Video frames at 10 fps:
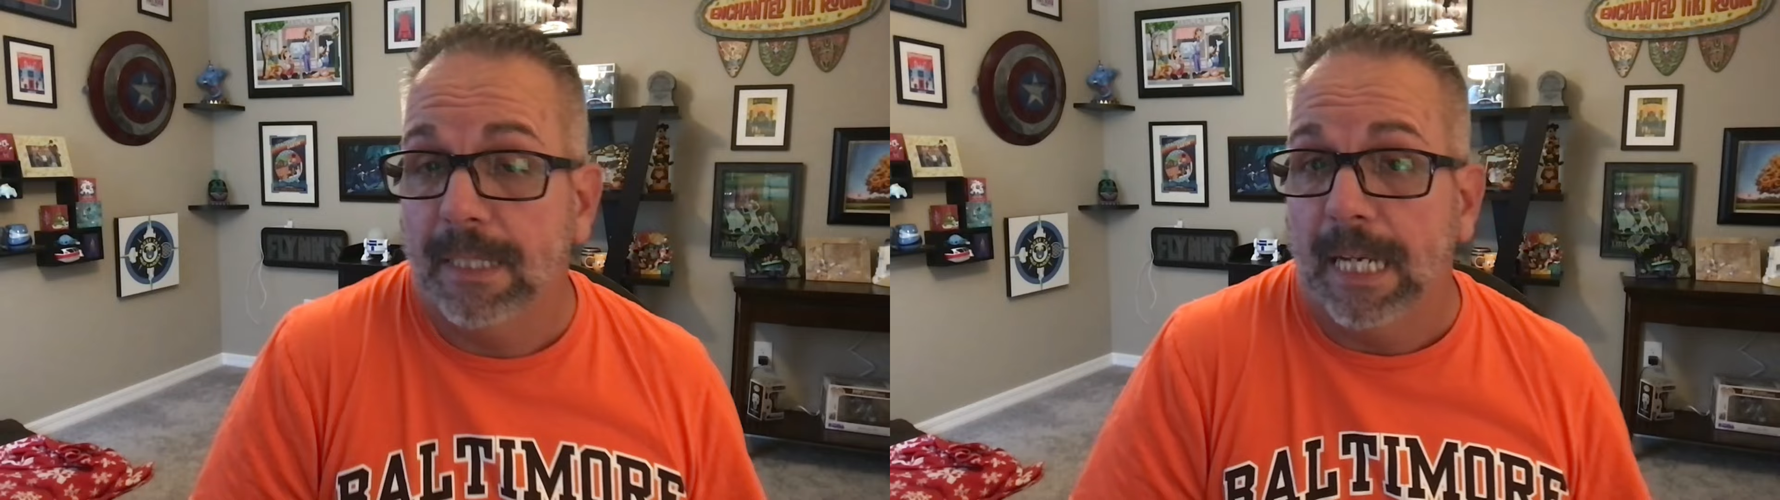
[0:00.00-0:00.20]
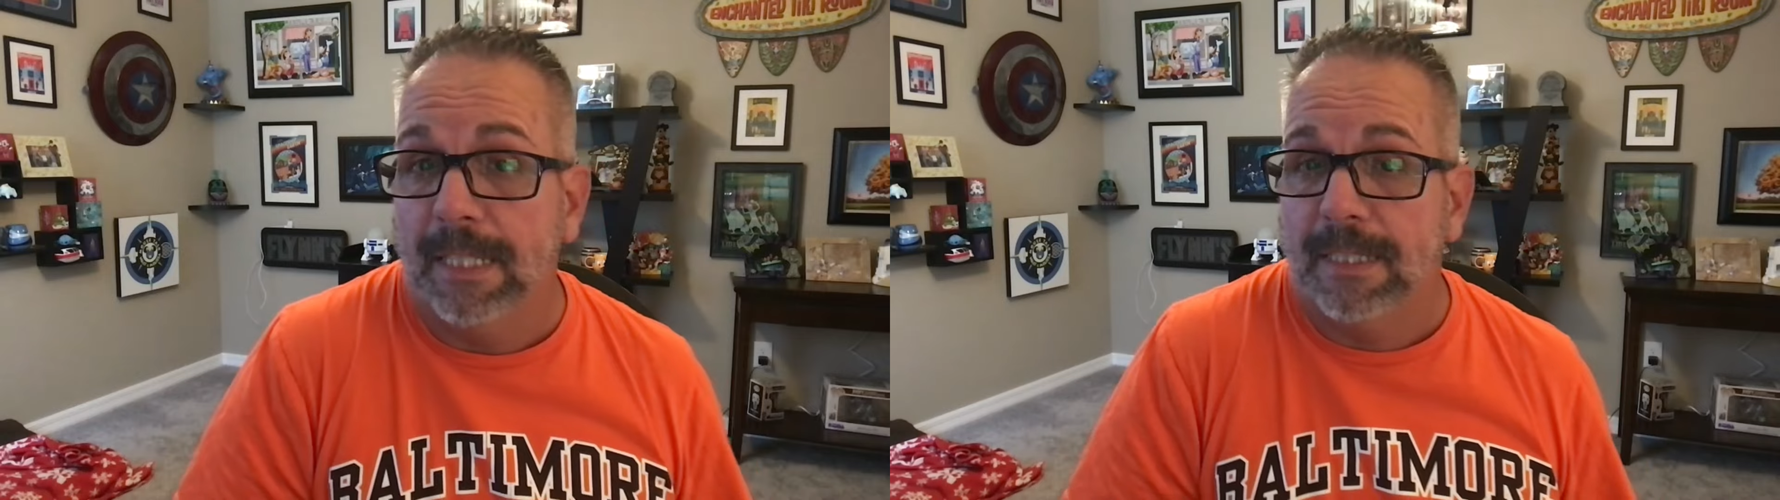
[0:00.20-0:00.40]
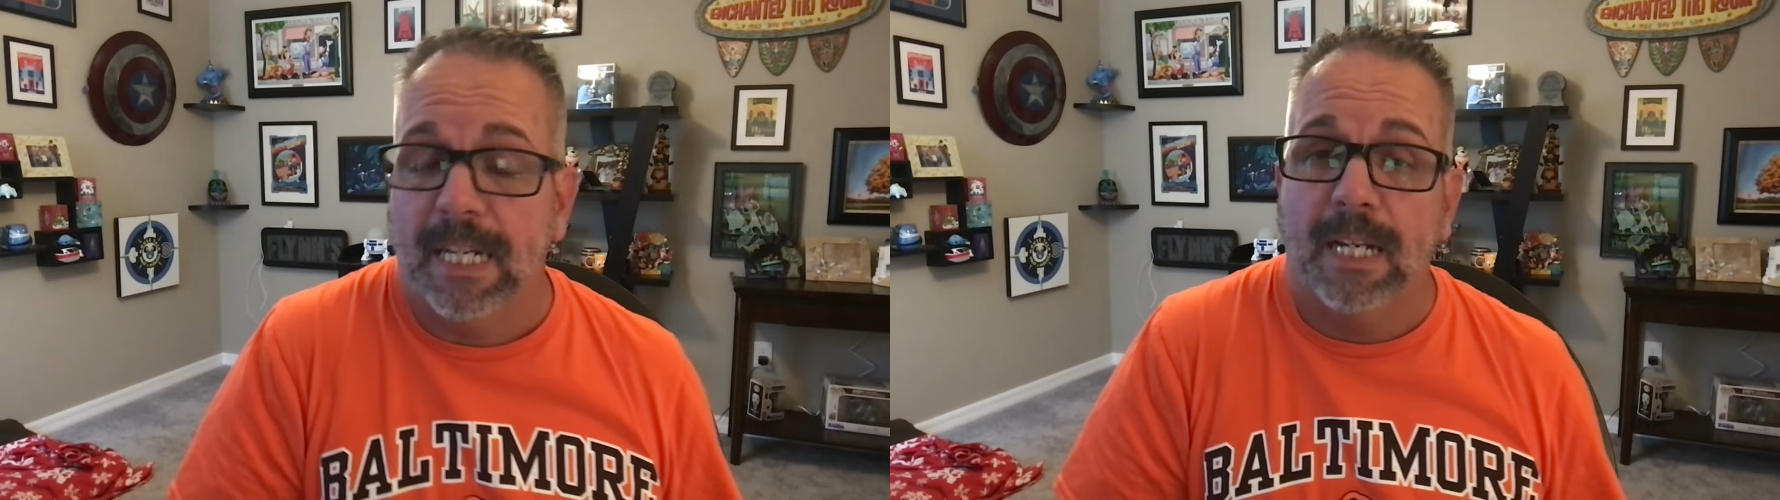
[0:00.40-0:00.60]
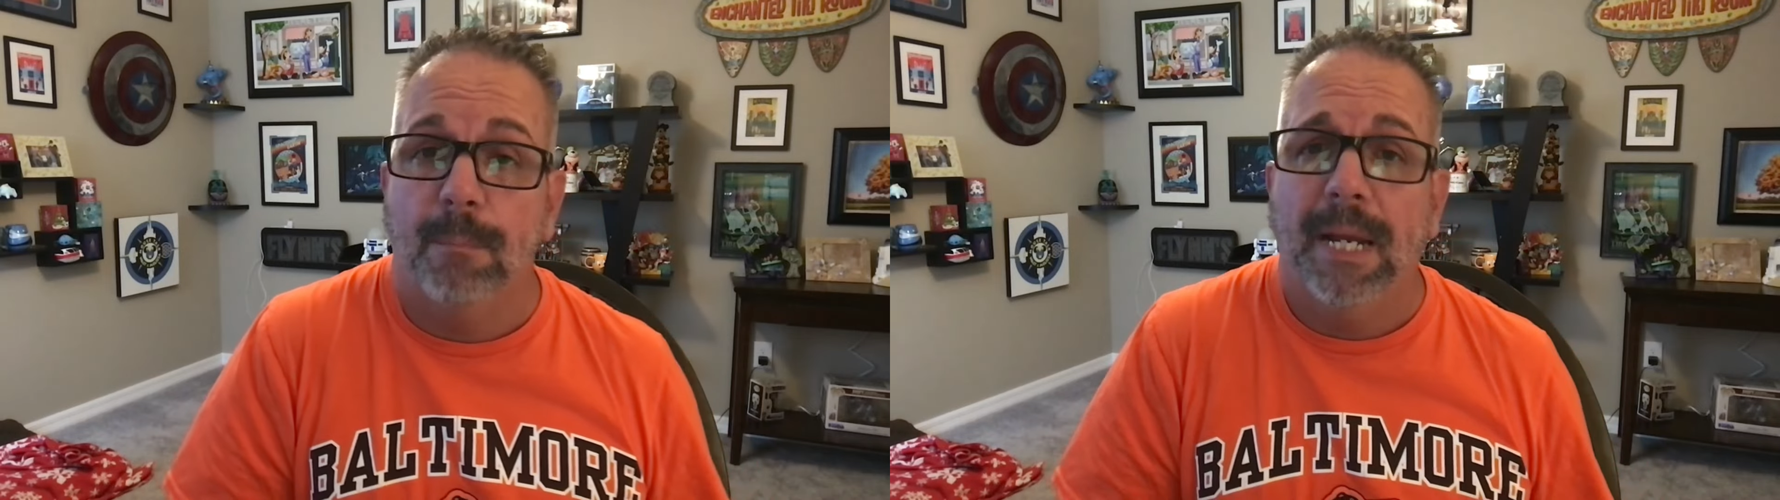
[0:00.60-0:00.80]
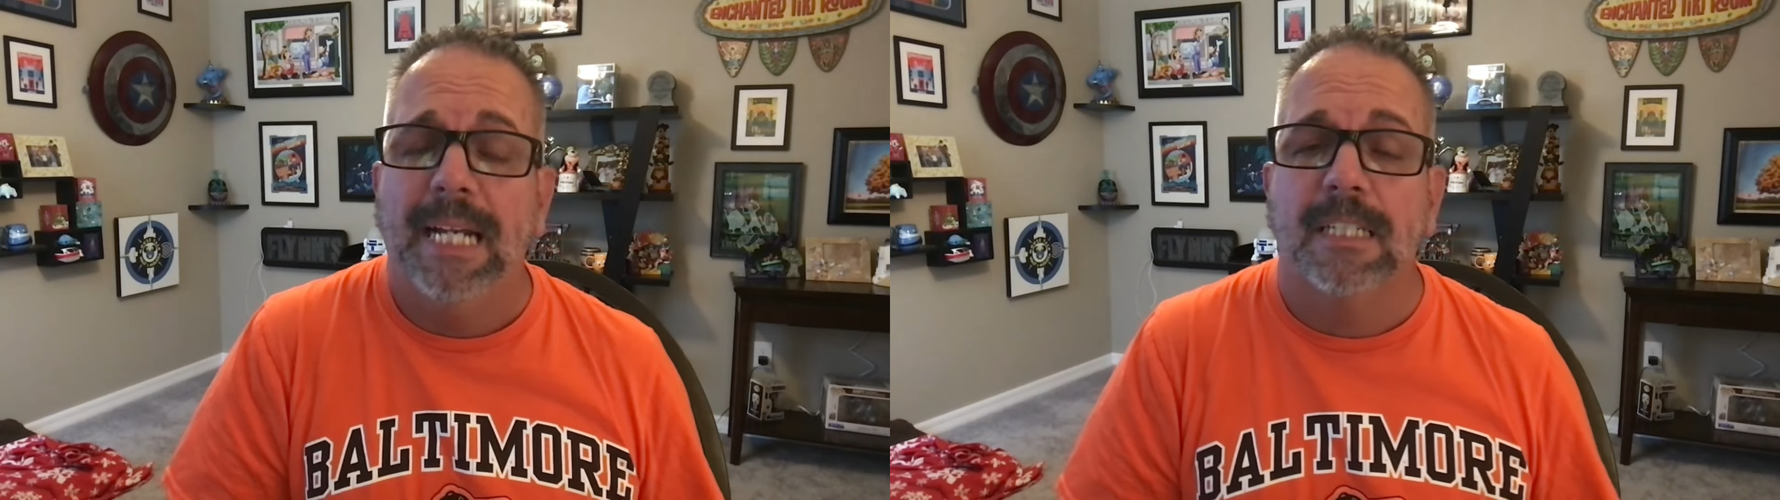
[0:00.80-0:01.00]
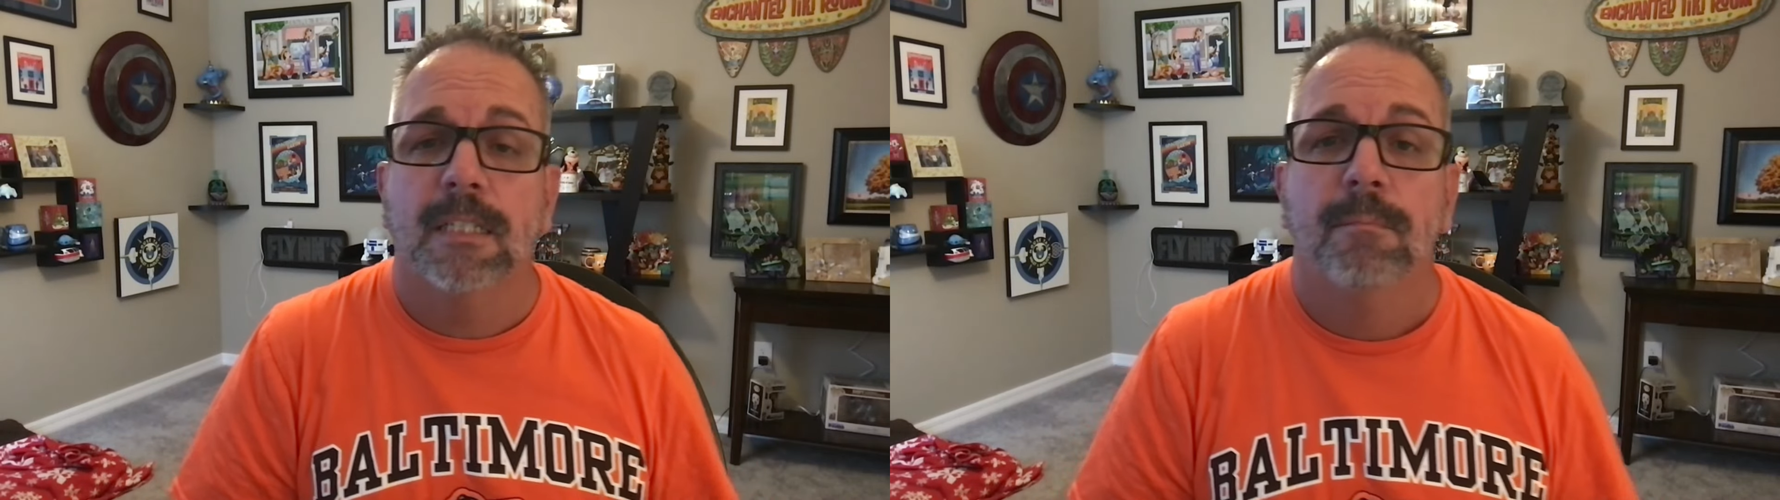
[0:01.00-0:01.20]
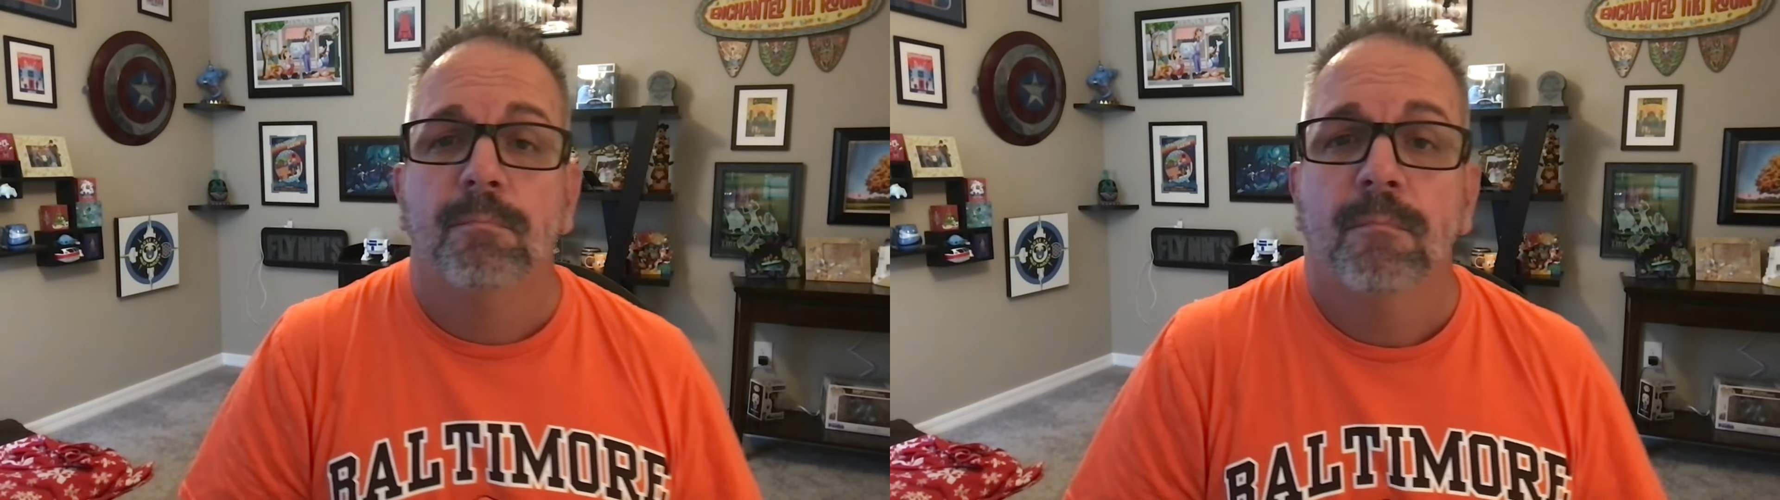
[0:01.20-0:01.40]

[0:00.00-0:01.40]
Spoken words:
at second base.